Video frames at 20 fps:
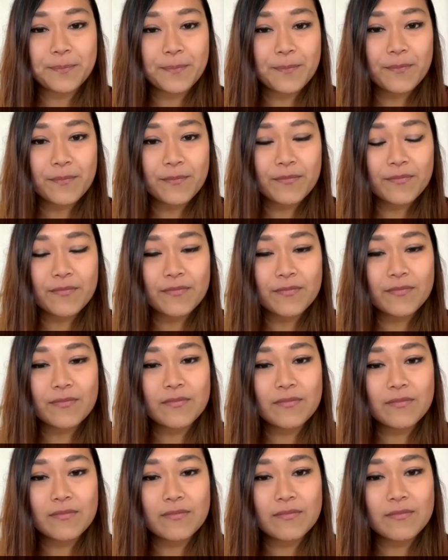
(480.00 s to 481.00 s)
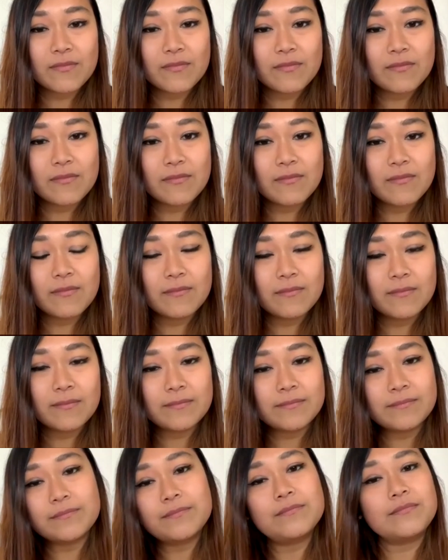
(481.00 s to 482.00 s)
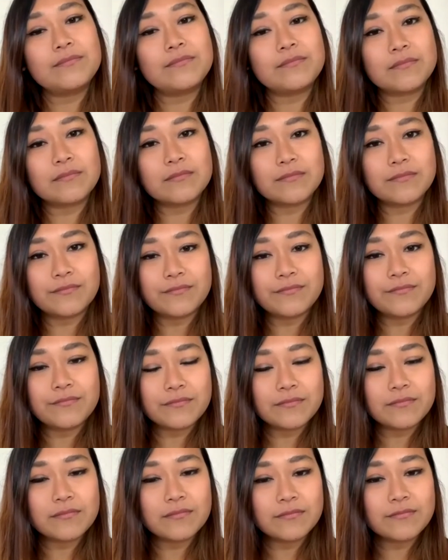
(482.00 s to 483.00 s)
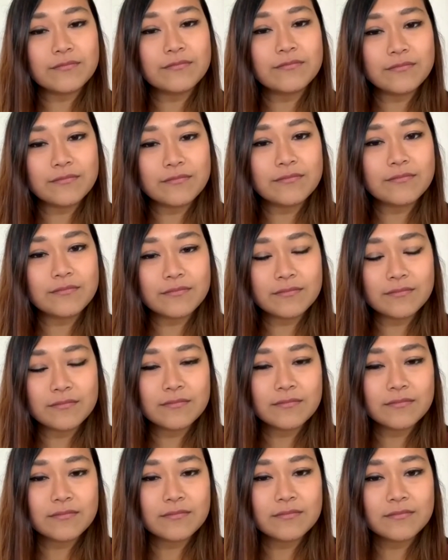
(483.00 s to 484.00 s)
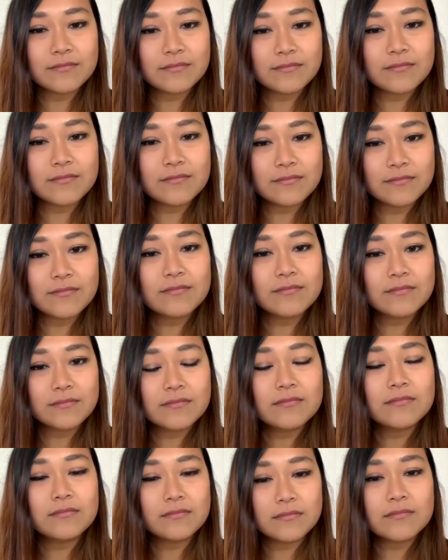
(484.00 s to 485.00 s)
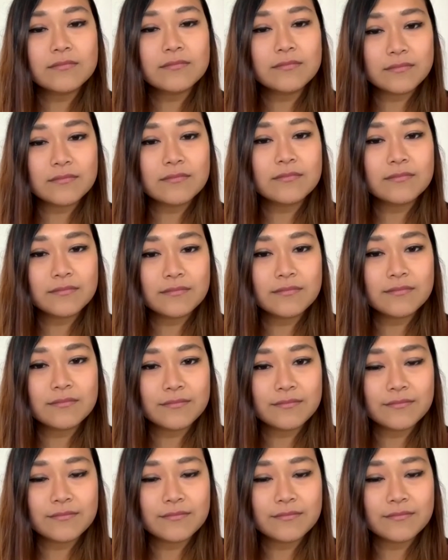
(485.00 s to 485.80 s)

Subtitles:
(not speaking)